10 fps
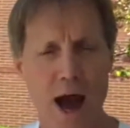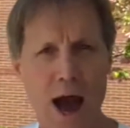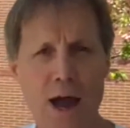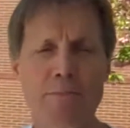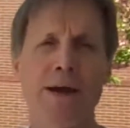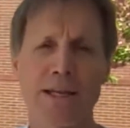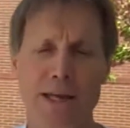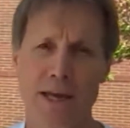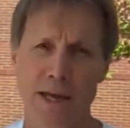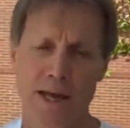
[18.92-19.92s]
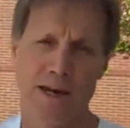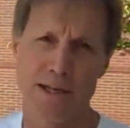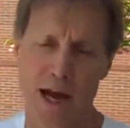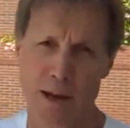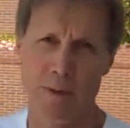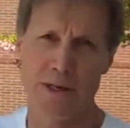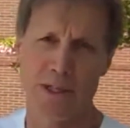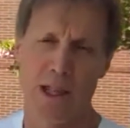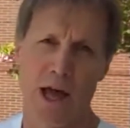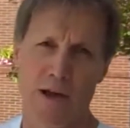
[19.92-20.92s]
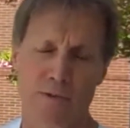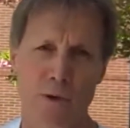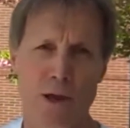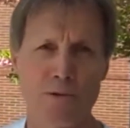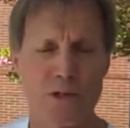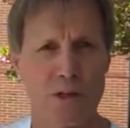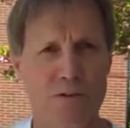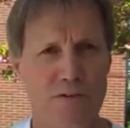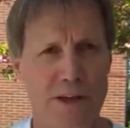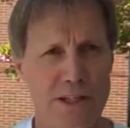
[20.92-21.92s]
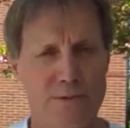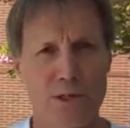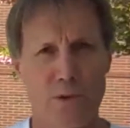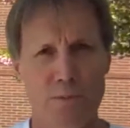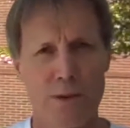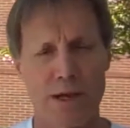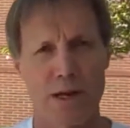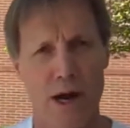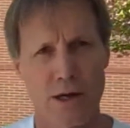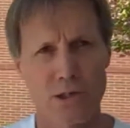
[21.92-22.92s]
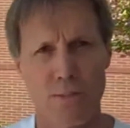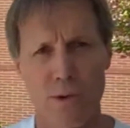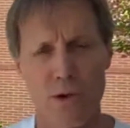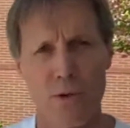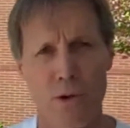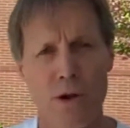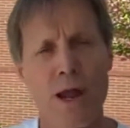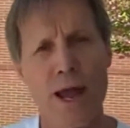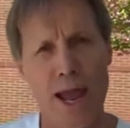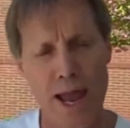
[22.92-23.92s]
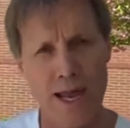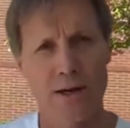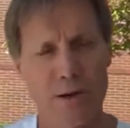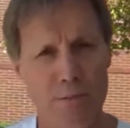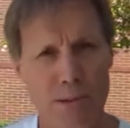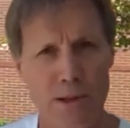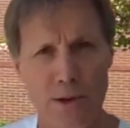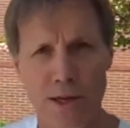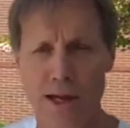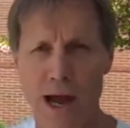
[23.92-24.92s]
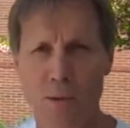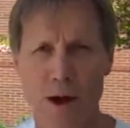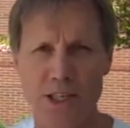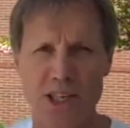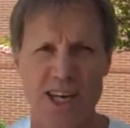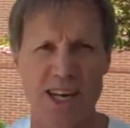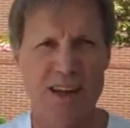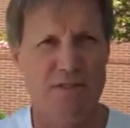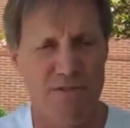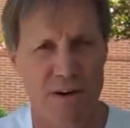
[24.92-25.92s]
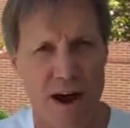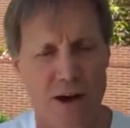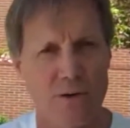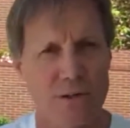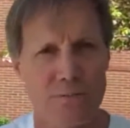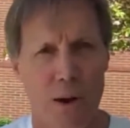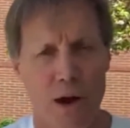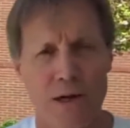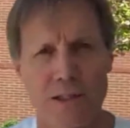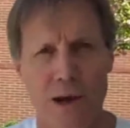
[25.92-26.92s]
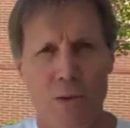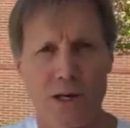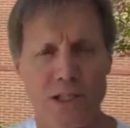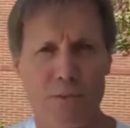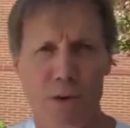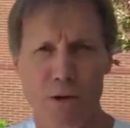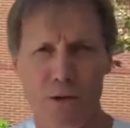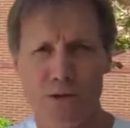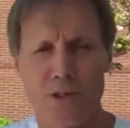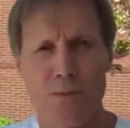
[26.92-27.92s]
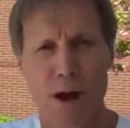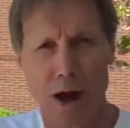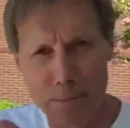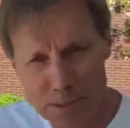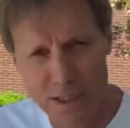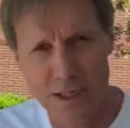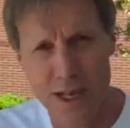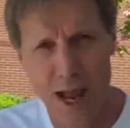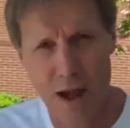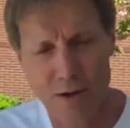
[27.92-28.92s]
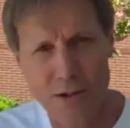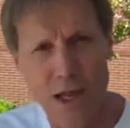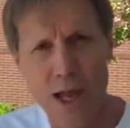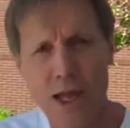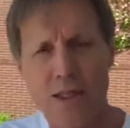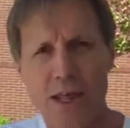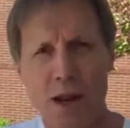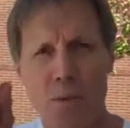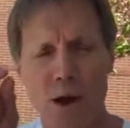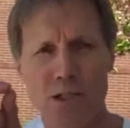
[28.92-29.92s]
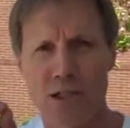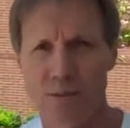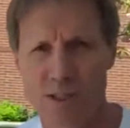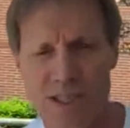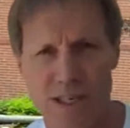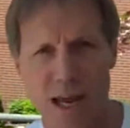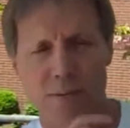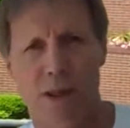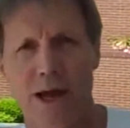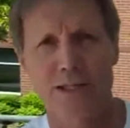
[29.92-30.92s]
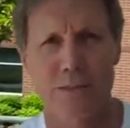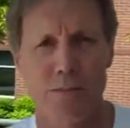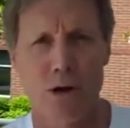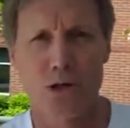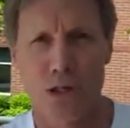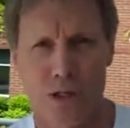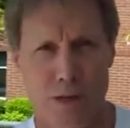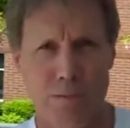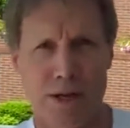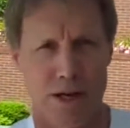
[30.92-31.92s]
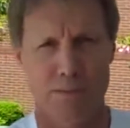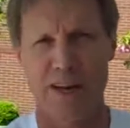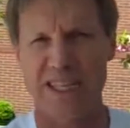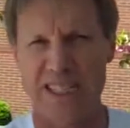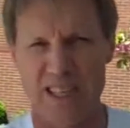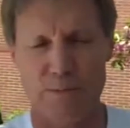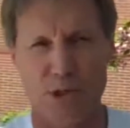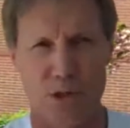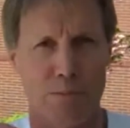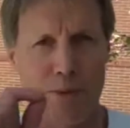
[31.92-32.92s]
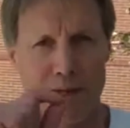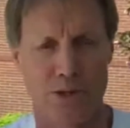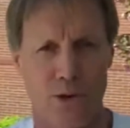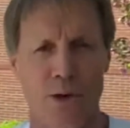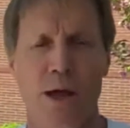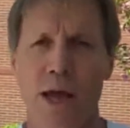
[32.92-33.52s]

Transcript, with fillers: I met Kenny at a time in his life where he was on the fence between being an entrepreneur and an employee. I watched Kenny fire his boss, I watched him go through some ups and downs, then I watched him stabilize emotionally and become an exceptional mentor.